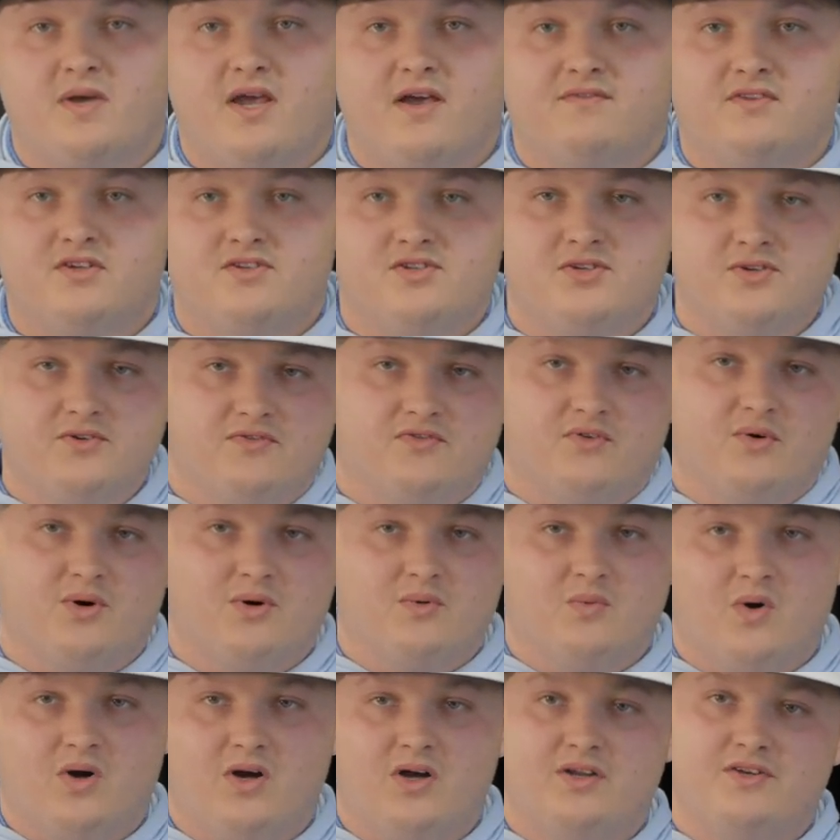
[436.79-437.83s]
We have the
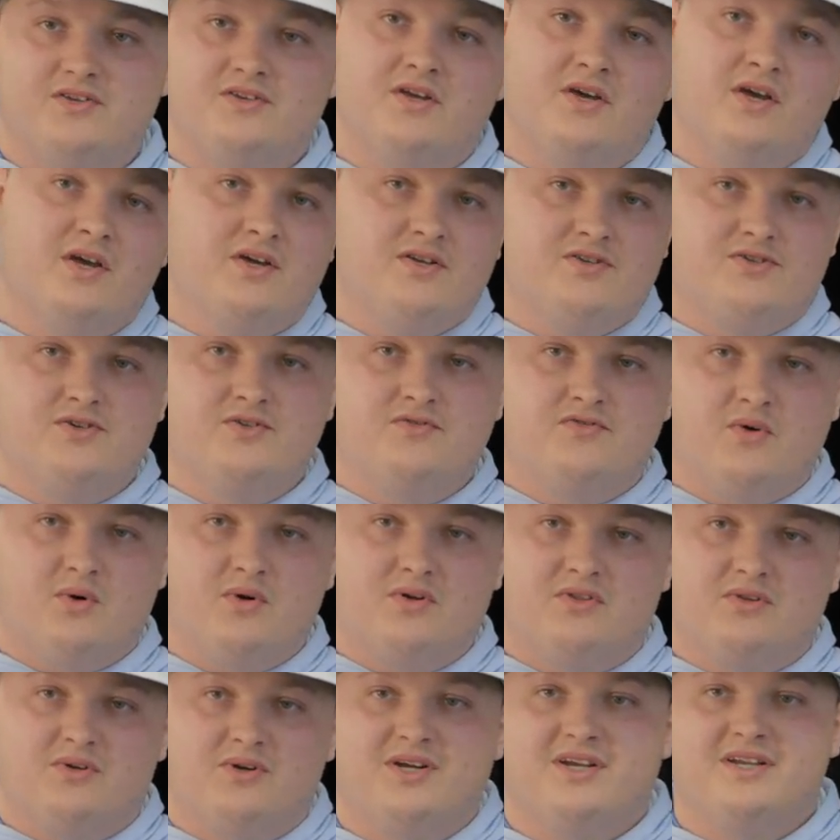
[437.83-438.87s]
241,
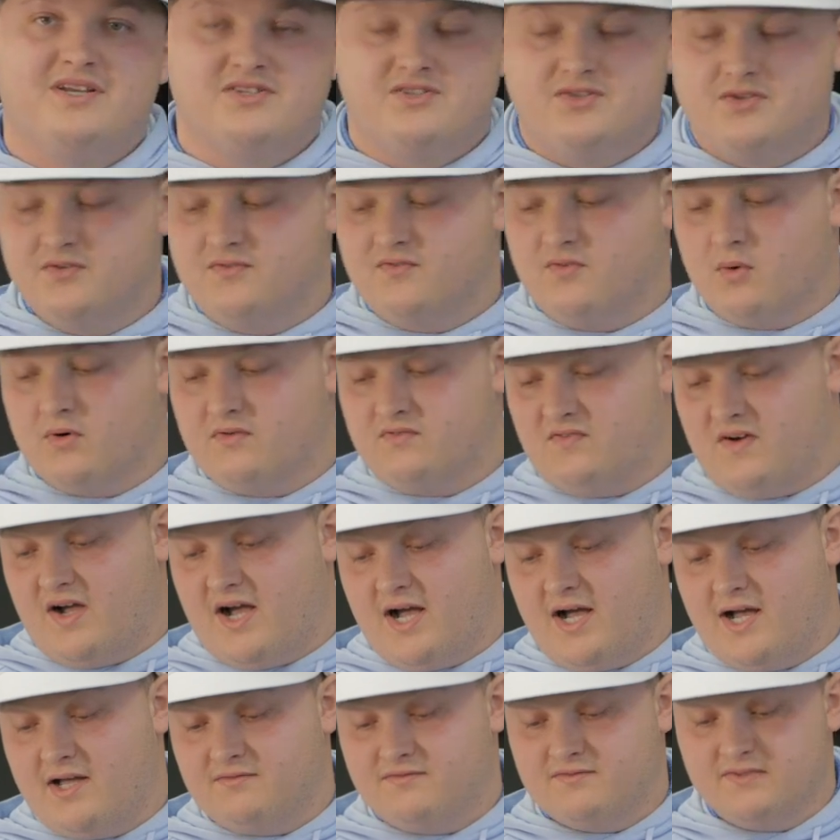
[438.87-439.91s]
243, and
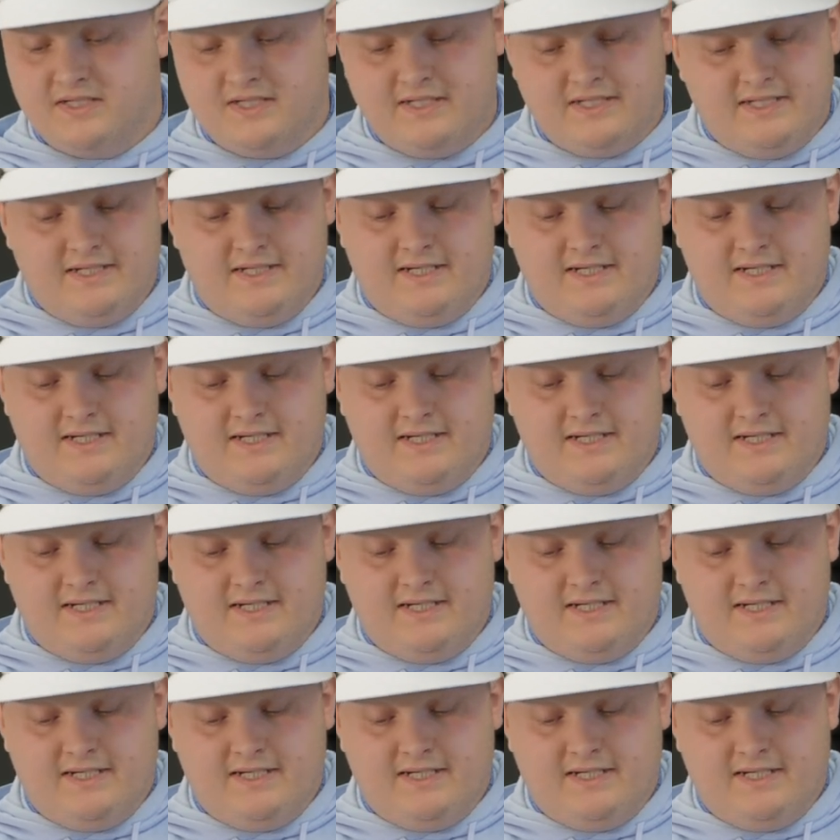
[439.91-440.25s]
245.